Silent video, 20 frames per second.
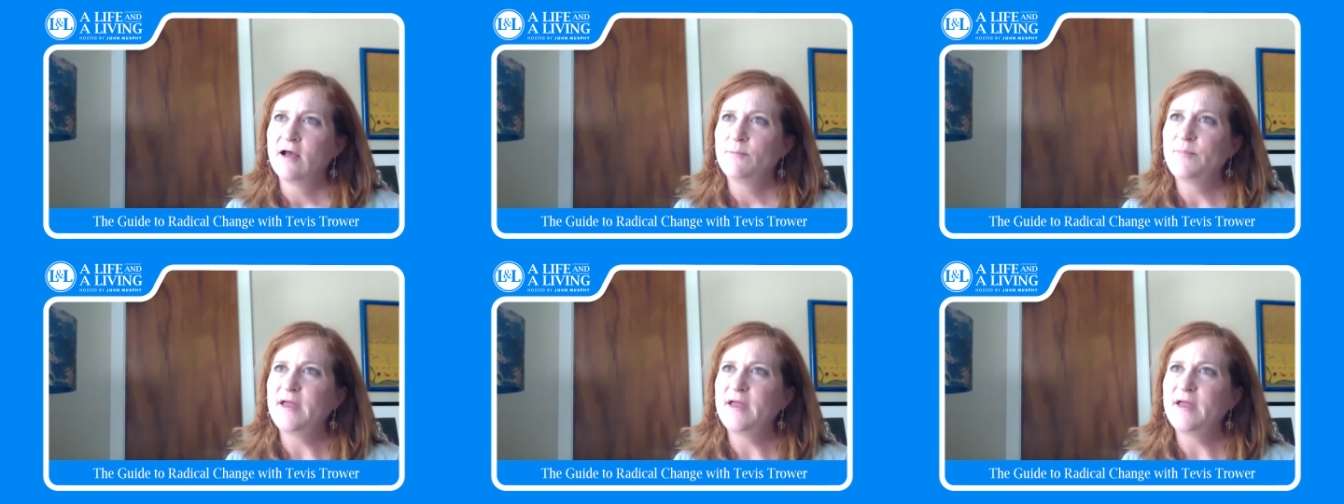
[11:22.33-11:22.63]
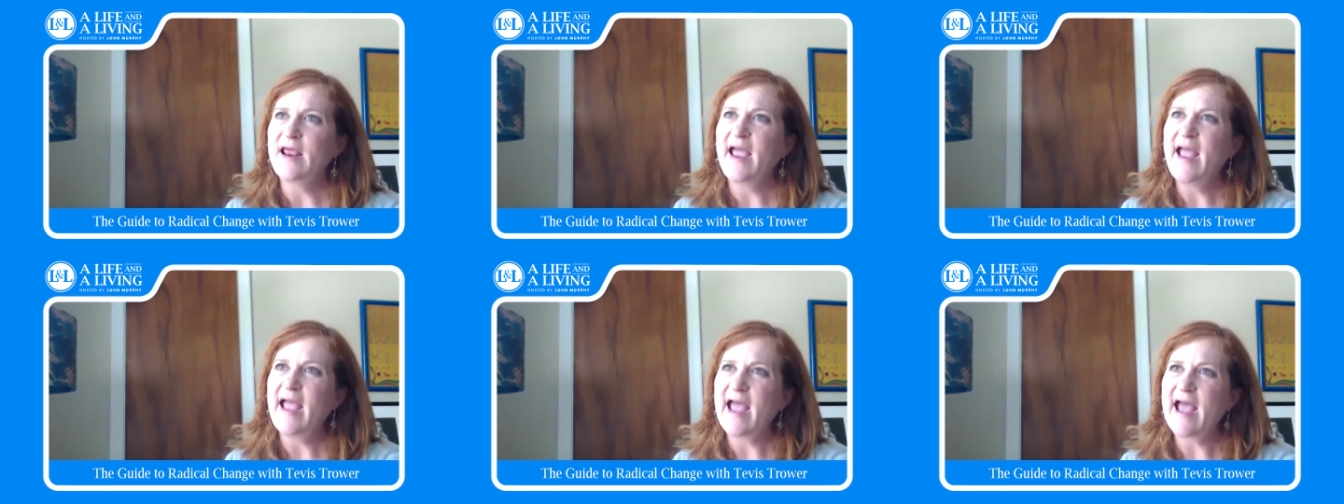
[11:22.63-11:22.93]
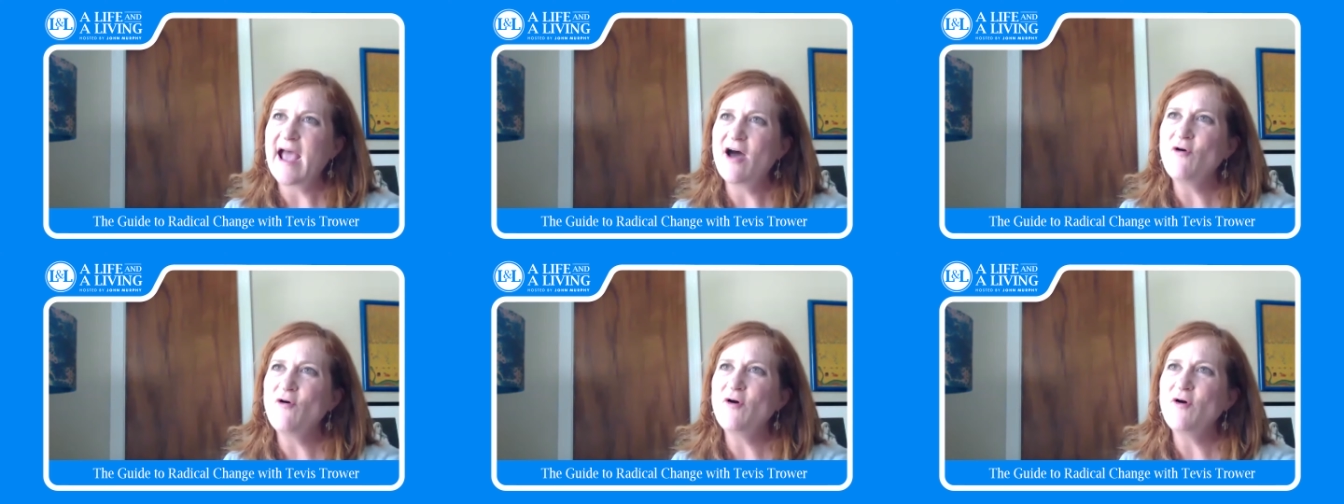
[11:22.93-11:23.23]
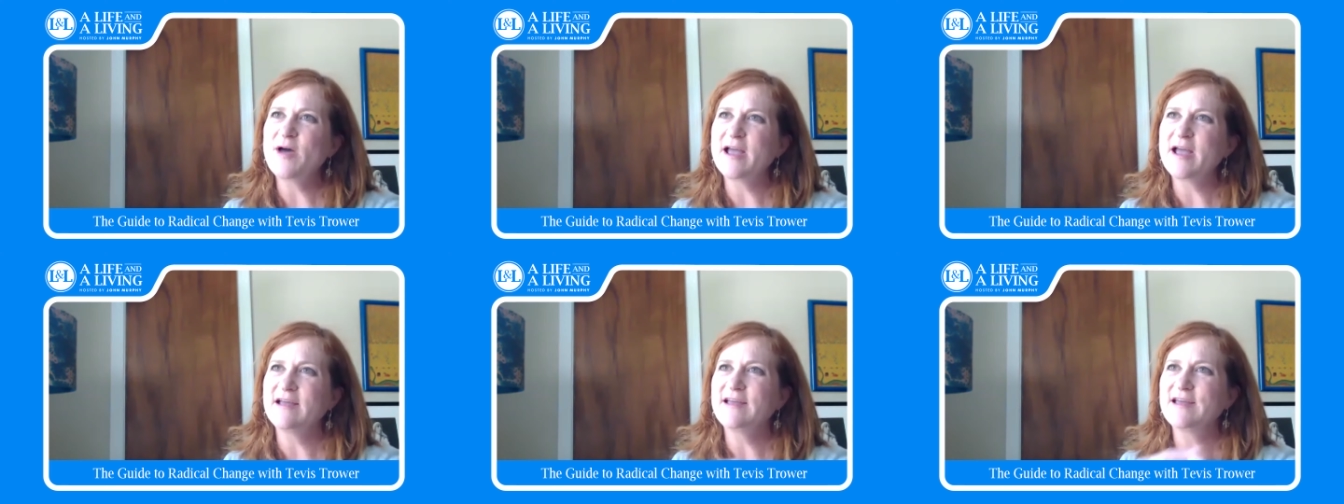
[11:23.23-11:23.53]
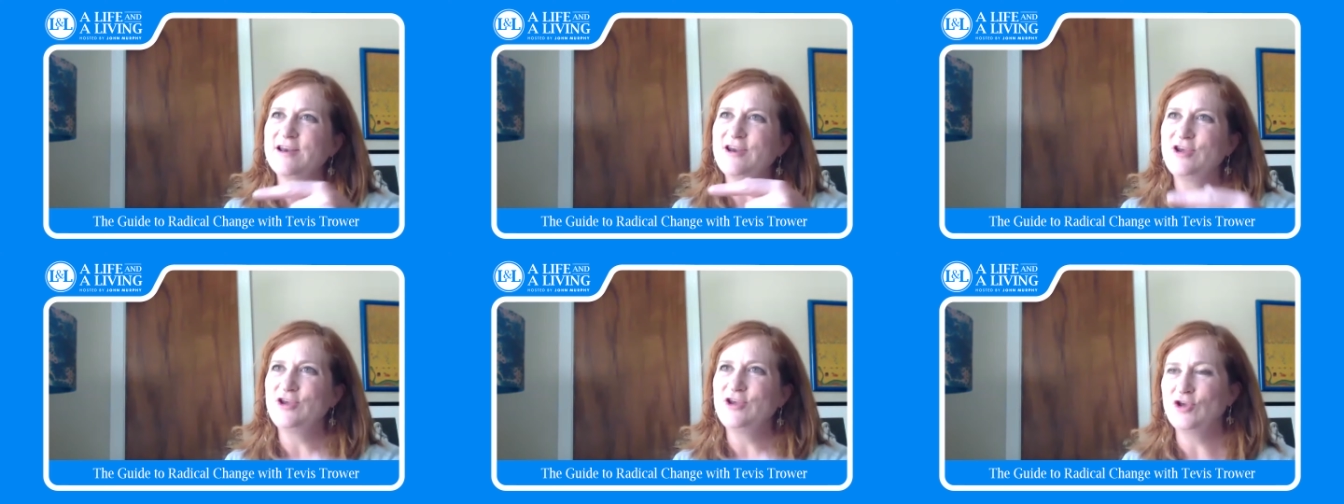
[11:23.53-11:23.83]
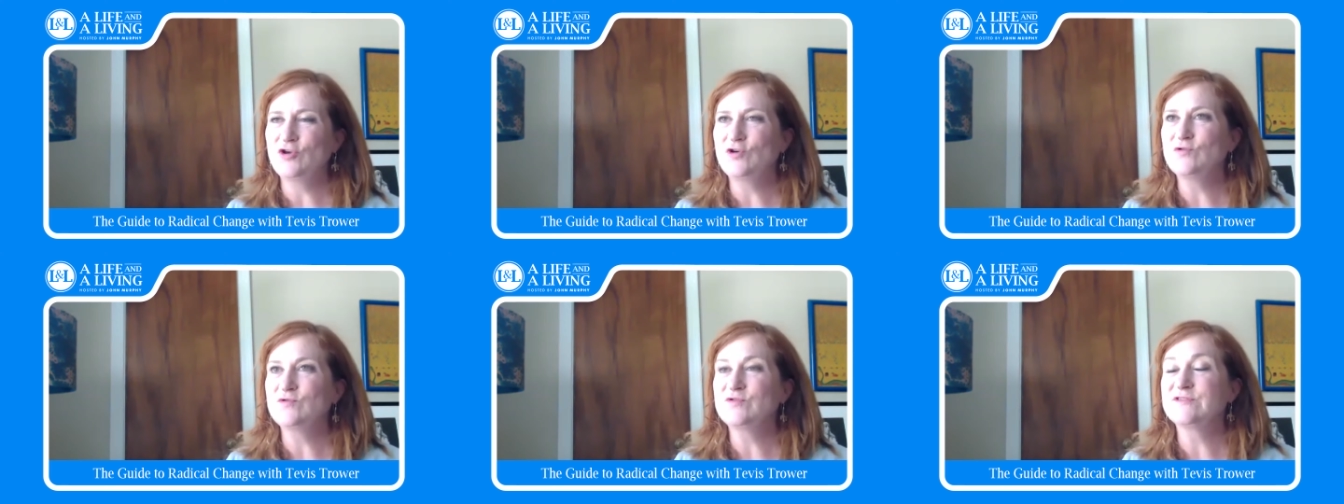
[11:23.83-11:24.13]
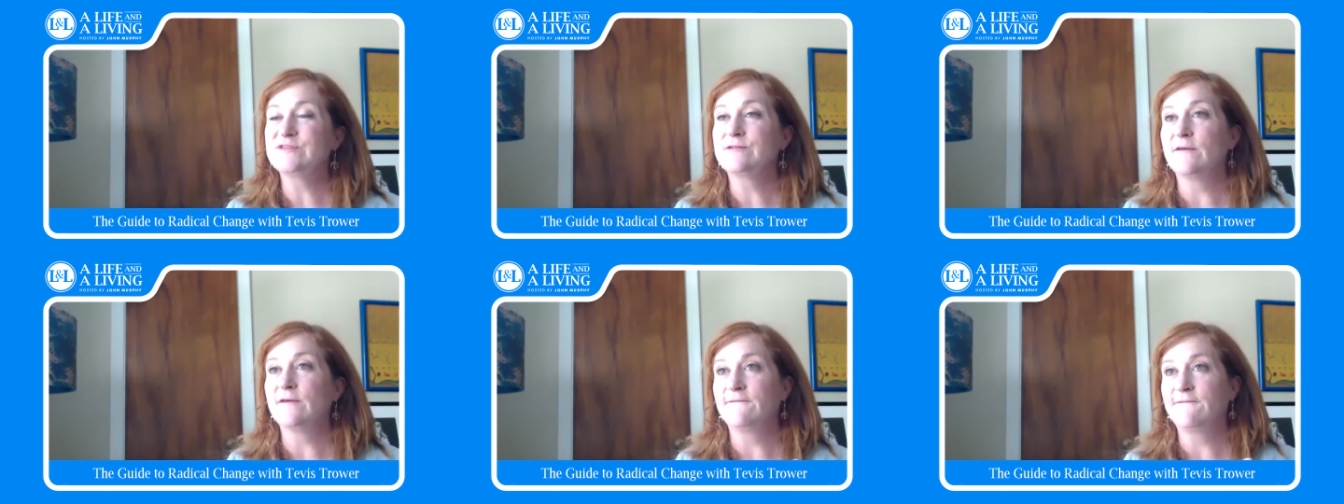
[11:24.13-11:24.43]
but how am I going to
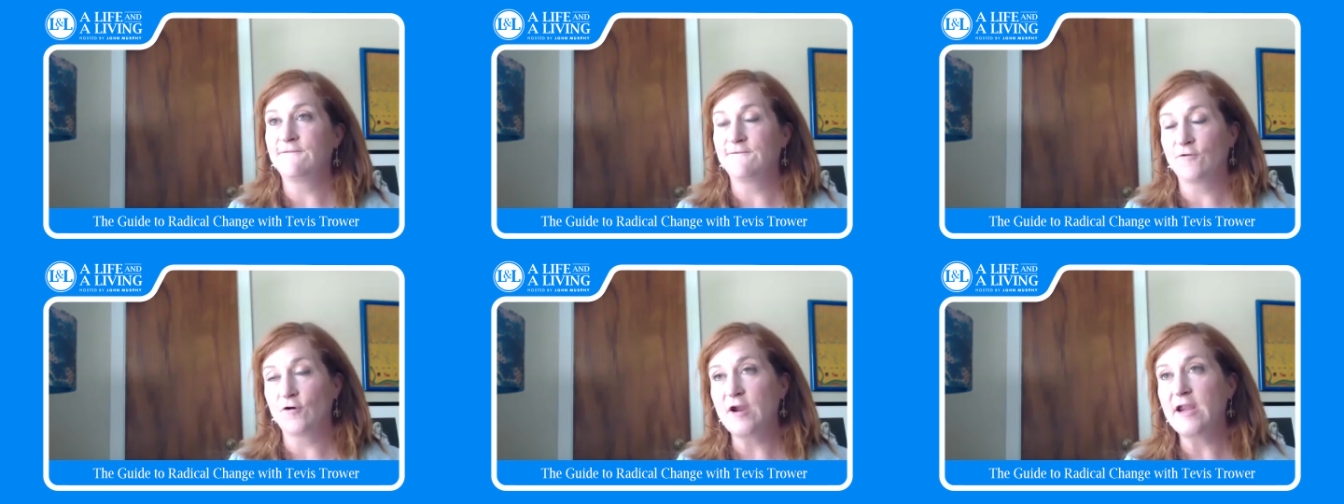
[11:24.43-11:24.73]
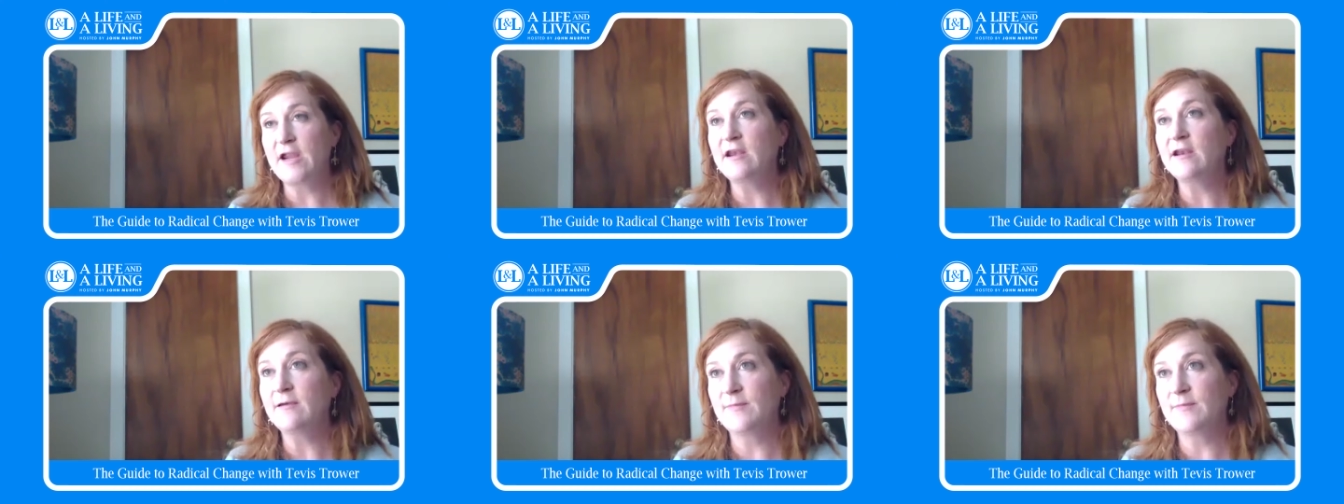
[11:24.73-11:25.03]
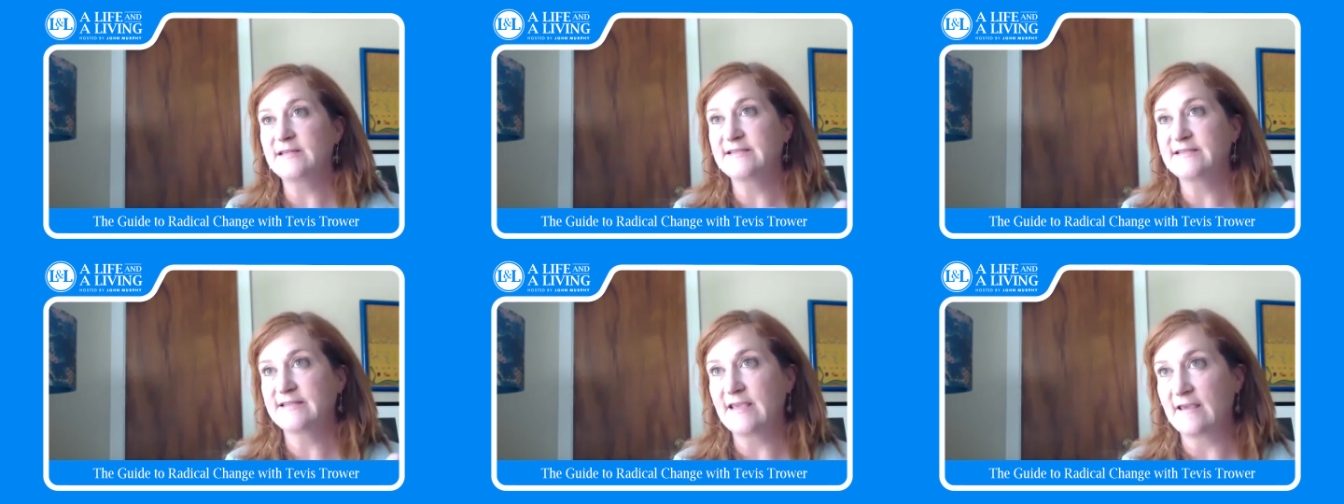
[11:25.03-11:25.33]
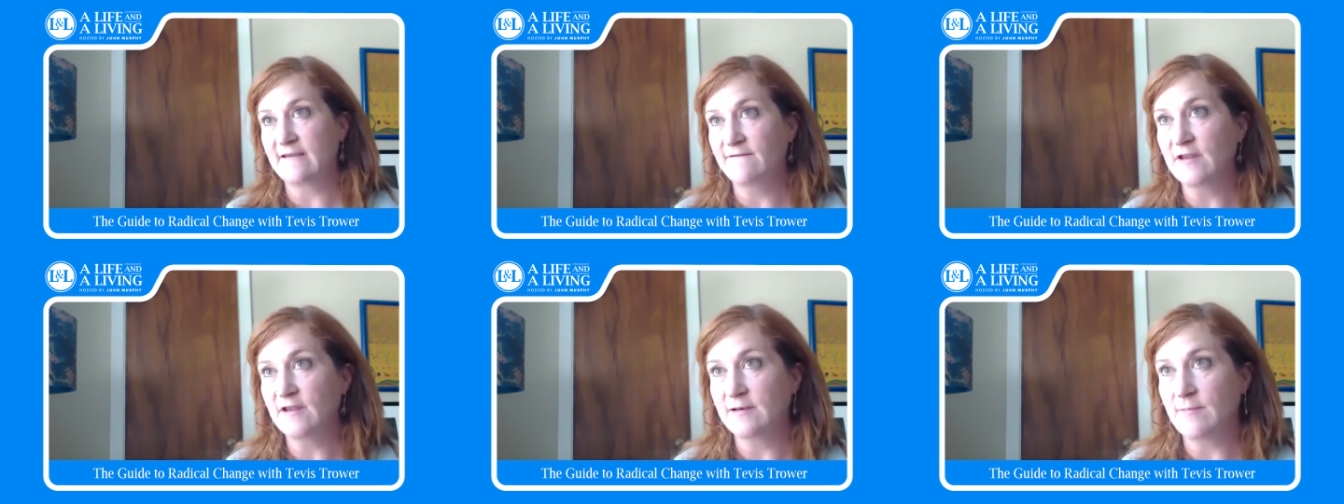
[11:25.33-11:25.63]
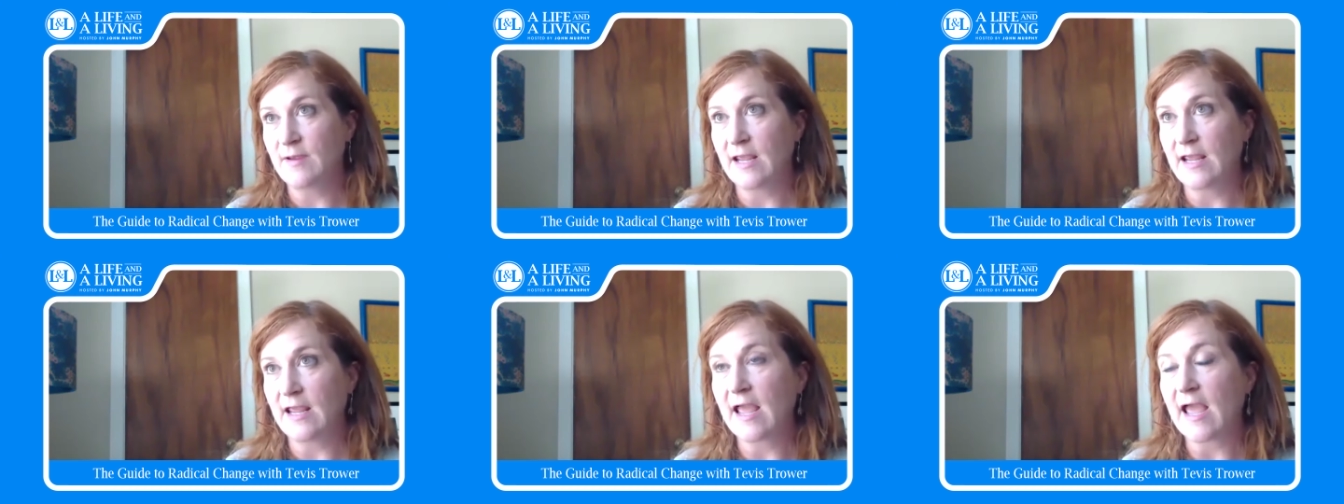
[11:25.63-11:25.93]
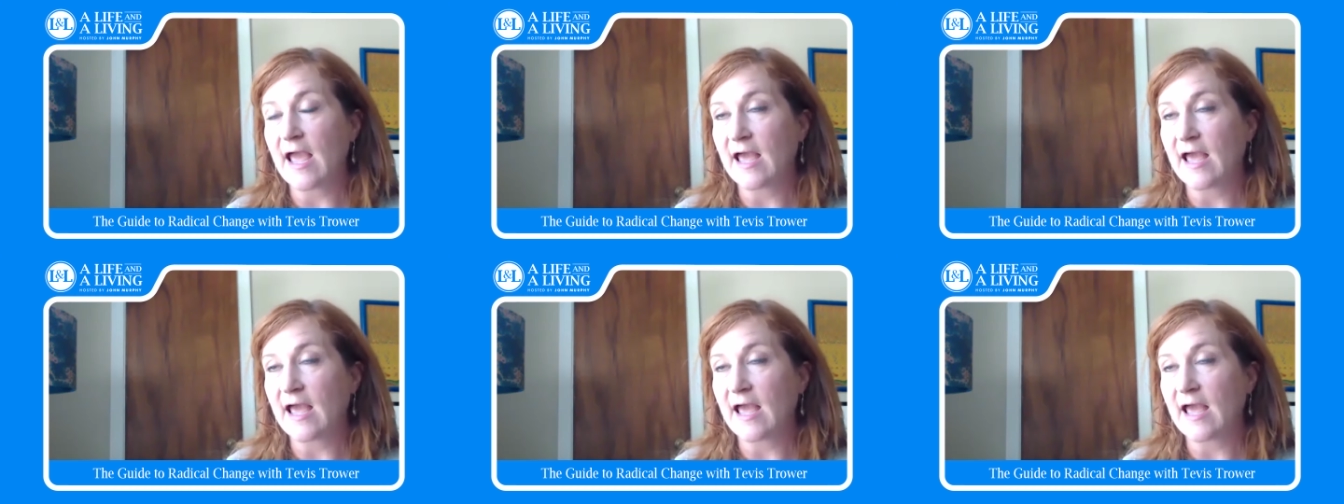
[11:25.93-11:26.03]
use the freedom it's given me